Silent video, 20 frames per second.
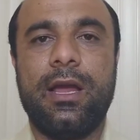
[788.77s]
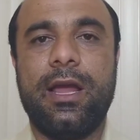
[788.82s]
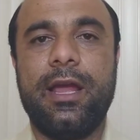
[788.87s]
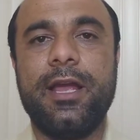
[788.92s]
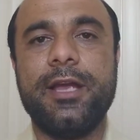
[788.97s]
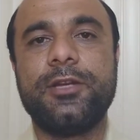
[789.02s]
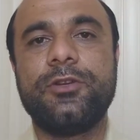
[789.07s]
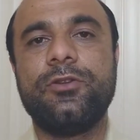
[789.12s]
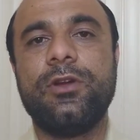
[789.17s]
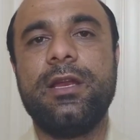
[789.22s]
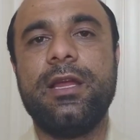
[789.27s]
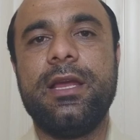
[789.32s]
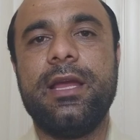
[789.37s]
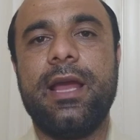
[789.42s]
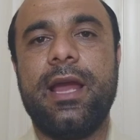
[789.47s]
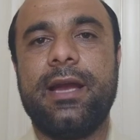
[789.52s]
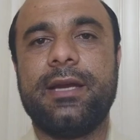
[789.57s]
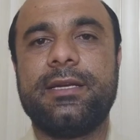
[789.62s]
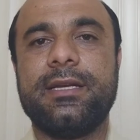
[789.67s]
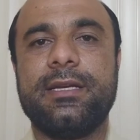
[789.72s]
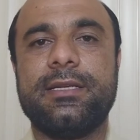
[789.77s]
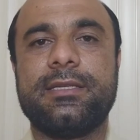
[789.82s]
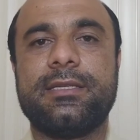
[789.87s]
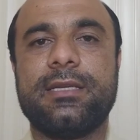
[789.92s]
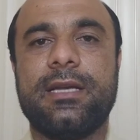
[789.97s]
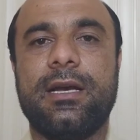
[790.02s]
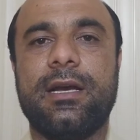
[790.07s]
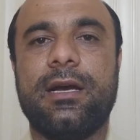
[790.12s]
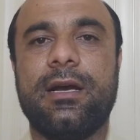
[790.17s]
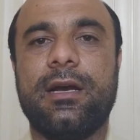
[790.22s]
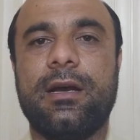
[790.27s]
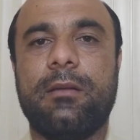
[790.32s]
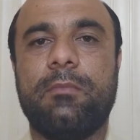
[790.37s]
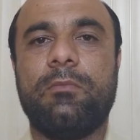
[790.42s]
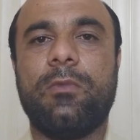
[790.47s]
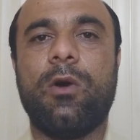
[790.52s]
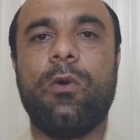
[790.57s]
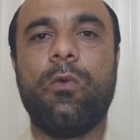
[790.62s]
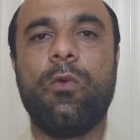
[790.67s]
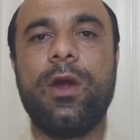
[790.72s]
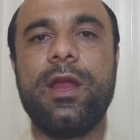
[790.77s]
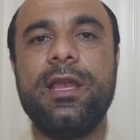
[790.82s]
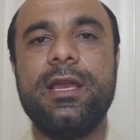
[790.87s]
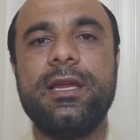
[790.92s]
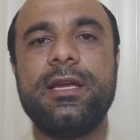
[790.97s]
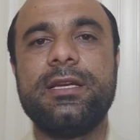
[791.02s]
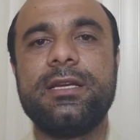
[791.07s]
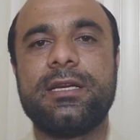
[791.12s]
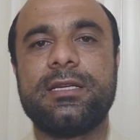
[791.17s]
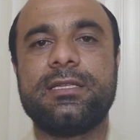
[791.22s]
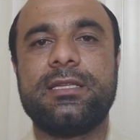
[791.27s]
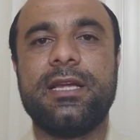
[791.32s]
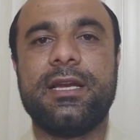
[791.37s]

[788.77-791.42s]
Actually, it is when leaders,